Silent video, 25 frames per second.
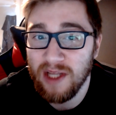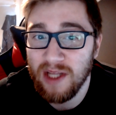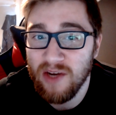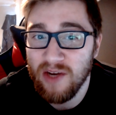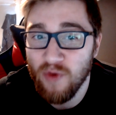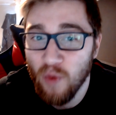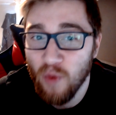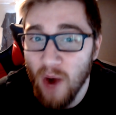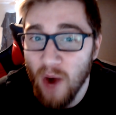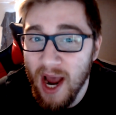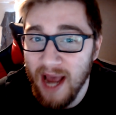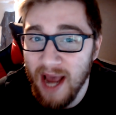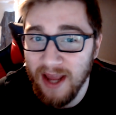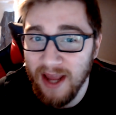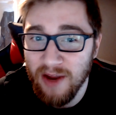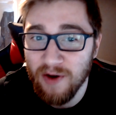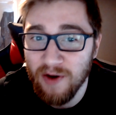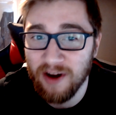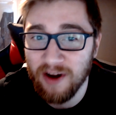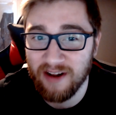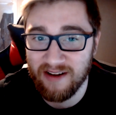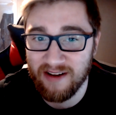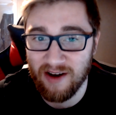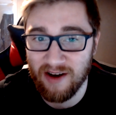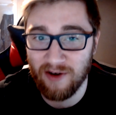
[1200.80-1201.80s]
way you
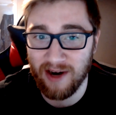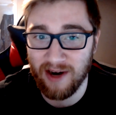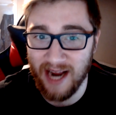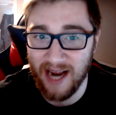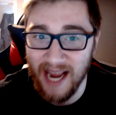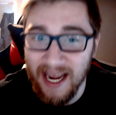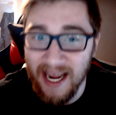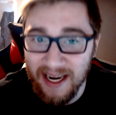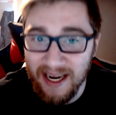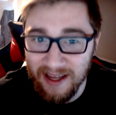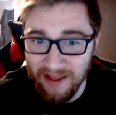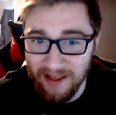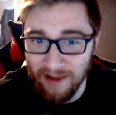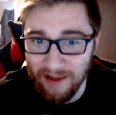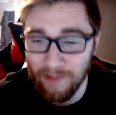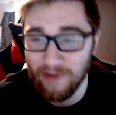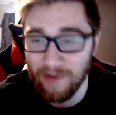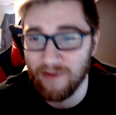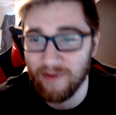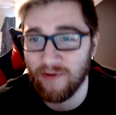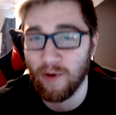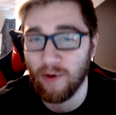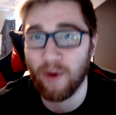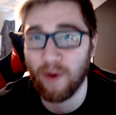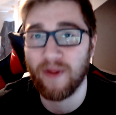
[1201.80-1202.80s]
can start hitting them
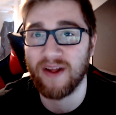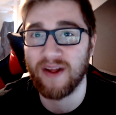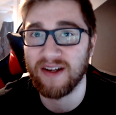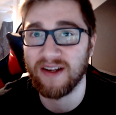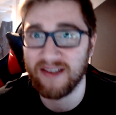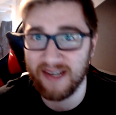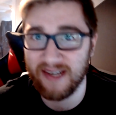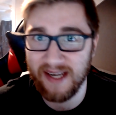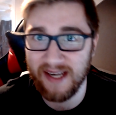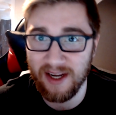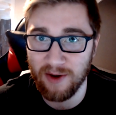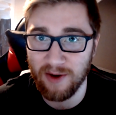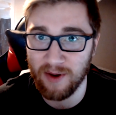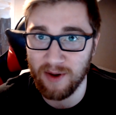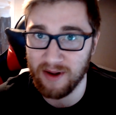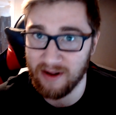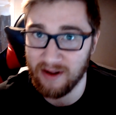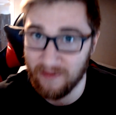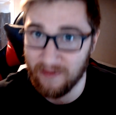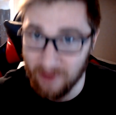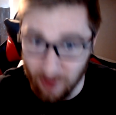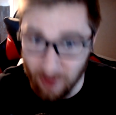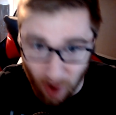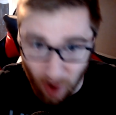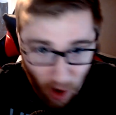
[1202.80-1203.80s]
before they see you, is
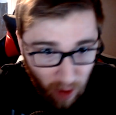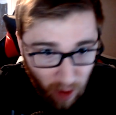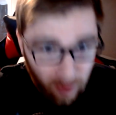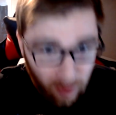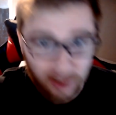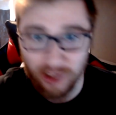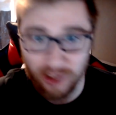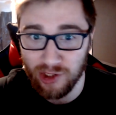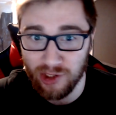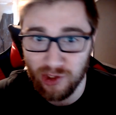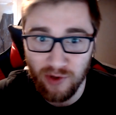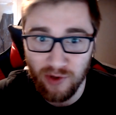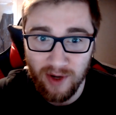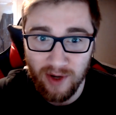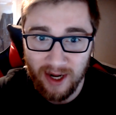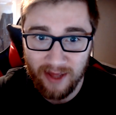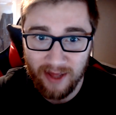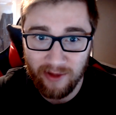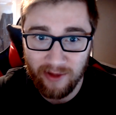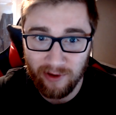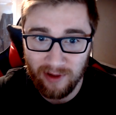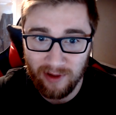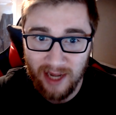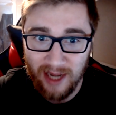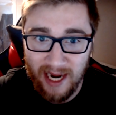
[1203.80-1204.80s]
if you're already shooting in
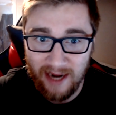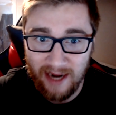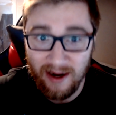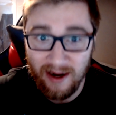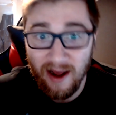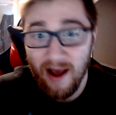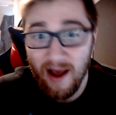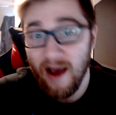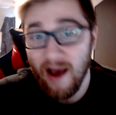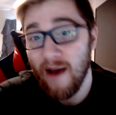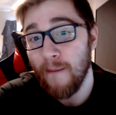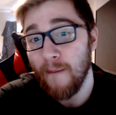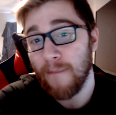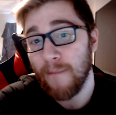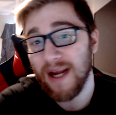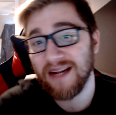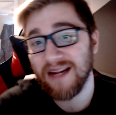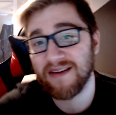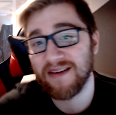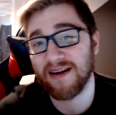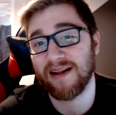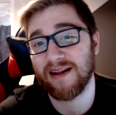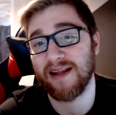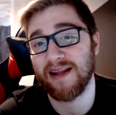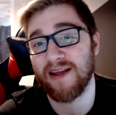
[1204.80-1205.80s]
their lane.
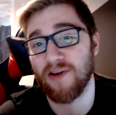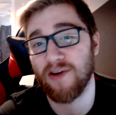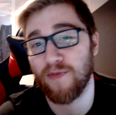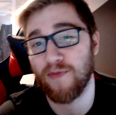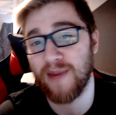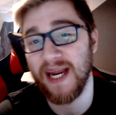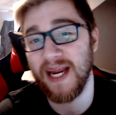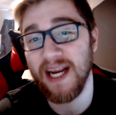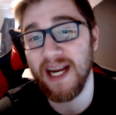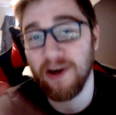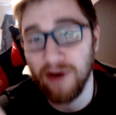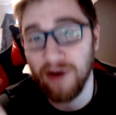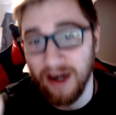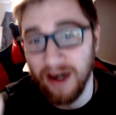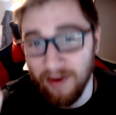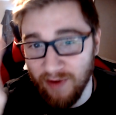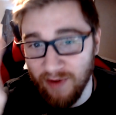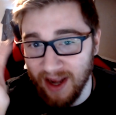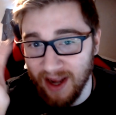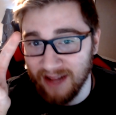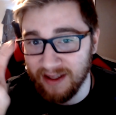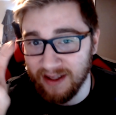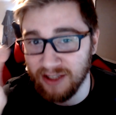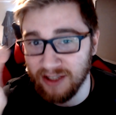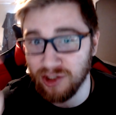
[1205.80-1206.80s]
Basically, their Peeker
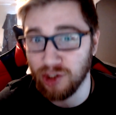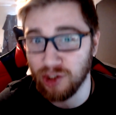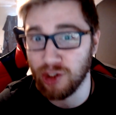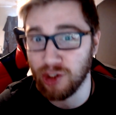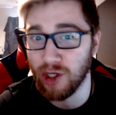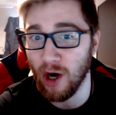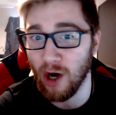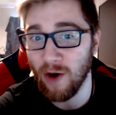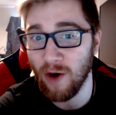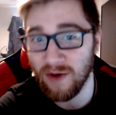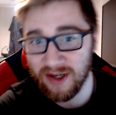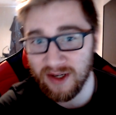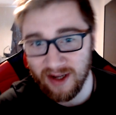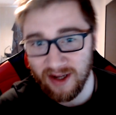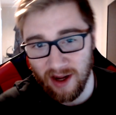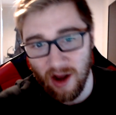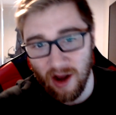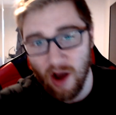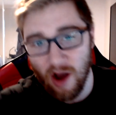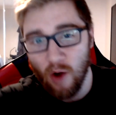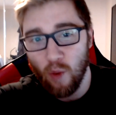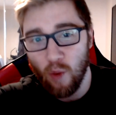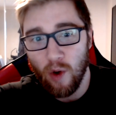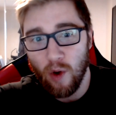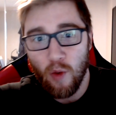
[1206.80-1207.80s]
Advantage Ghost
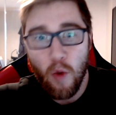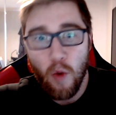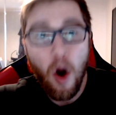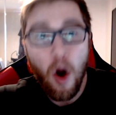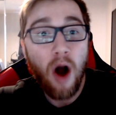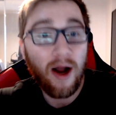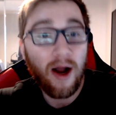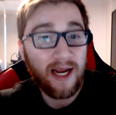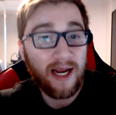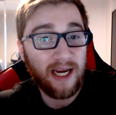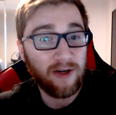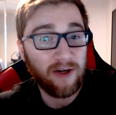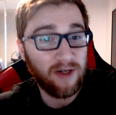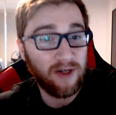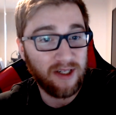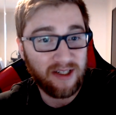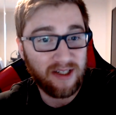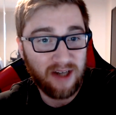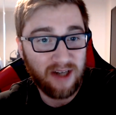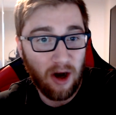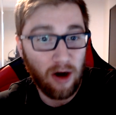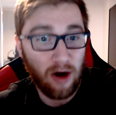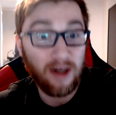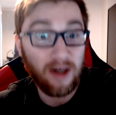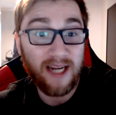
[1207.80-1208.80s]
will walk out and
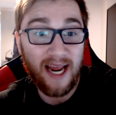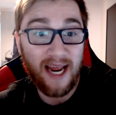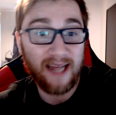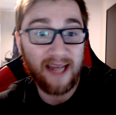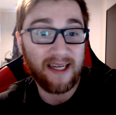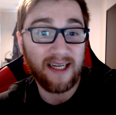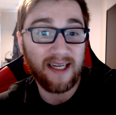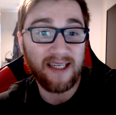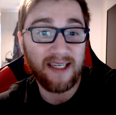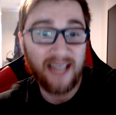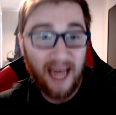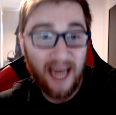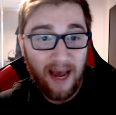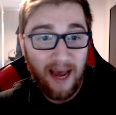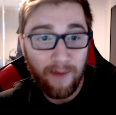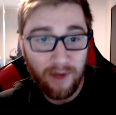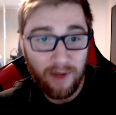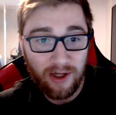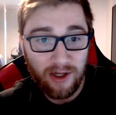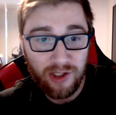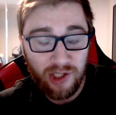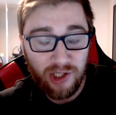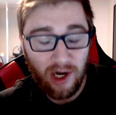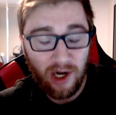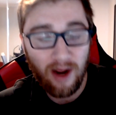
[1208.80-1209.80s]
start taking
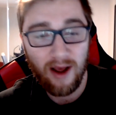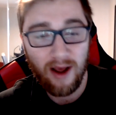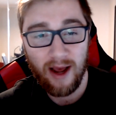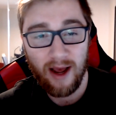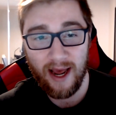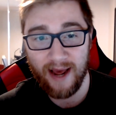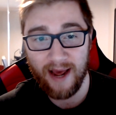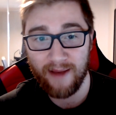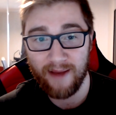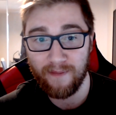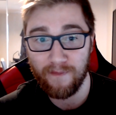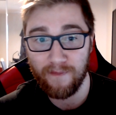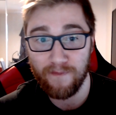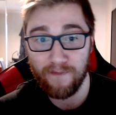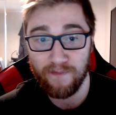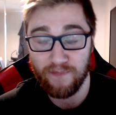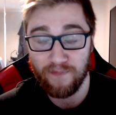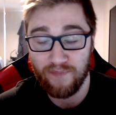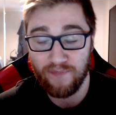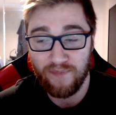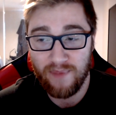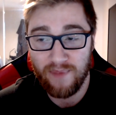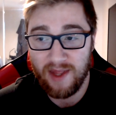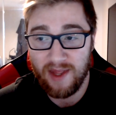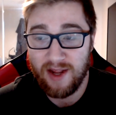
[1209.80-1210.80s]
damage, and
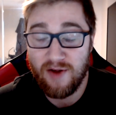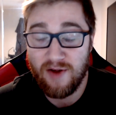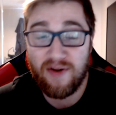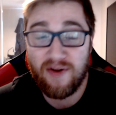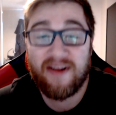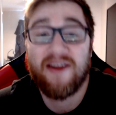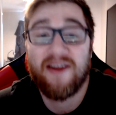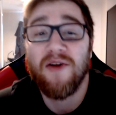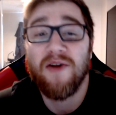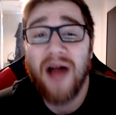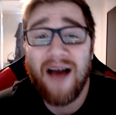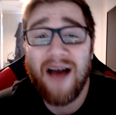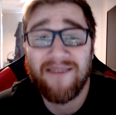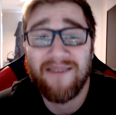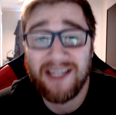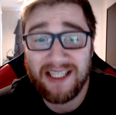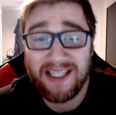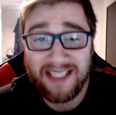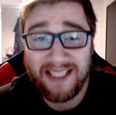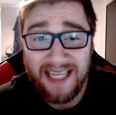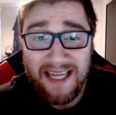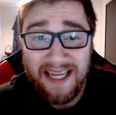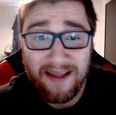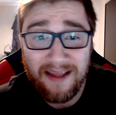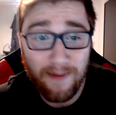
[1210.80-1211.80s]
you still haven't
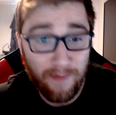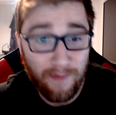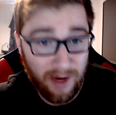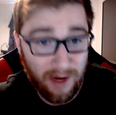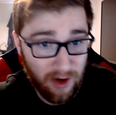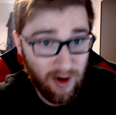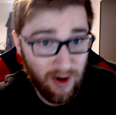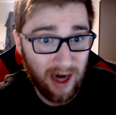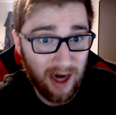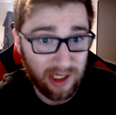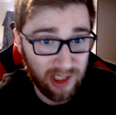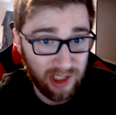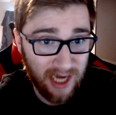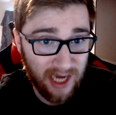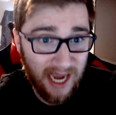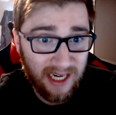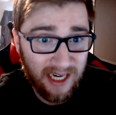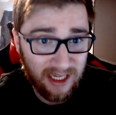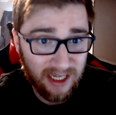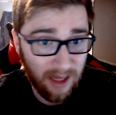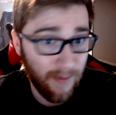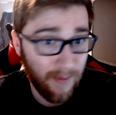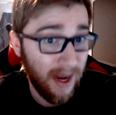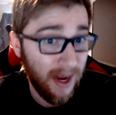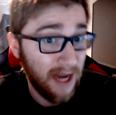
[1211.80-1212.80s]
seen them, but you're actually
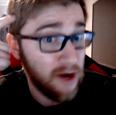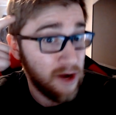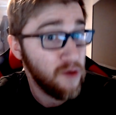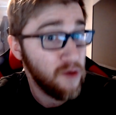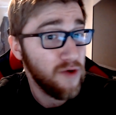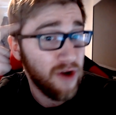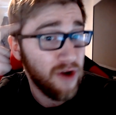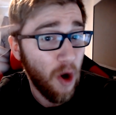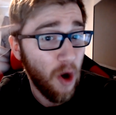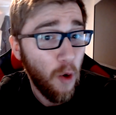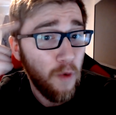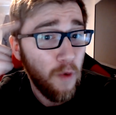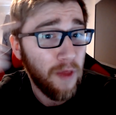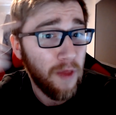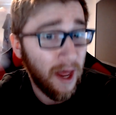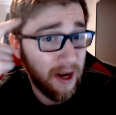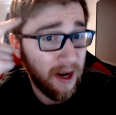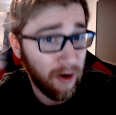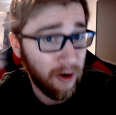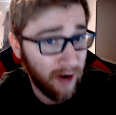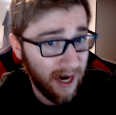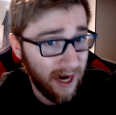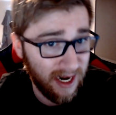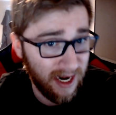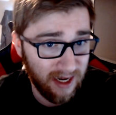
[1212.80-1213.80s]
hitting them, and you know that
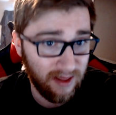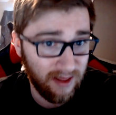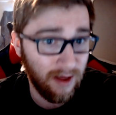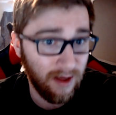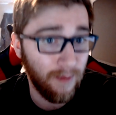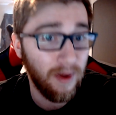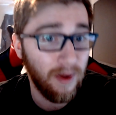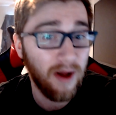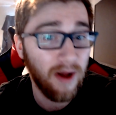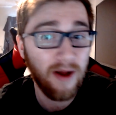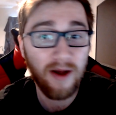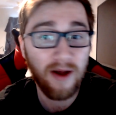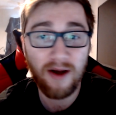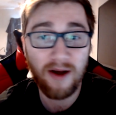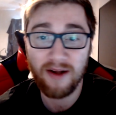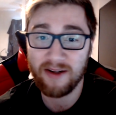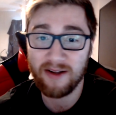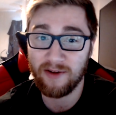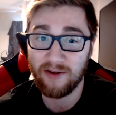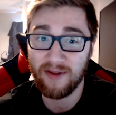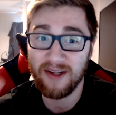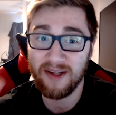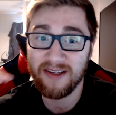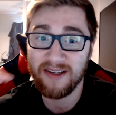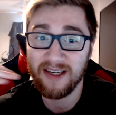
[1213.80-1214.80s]
you're hitting them.
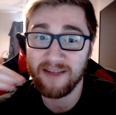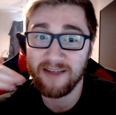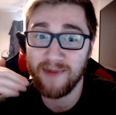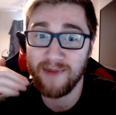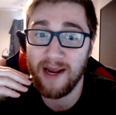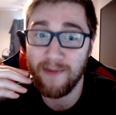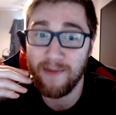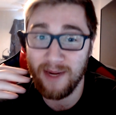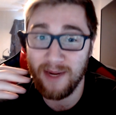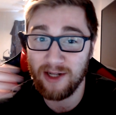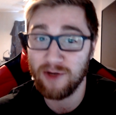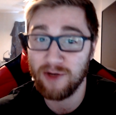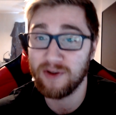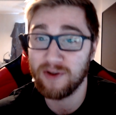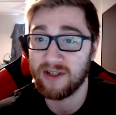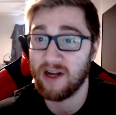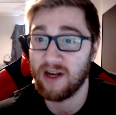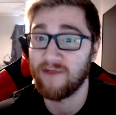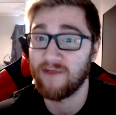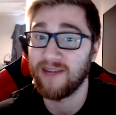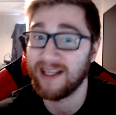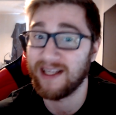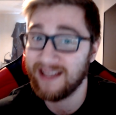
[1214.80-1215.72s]
So this has made me do stuff like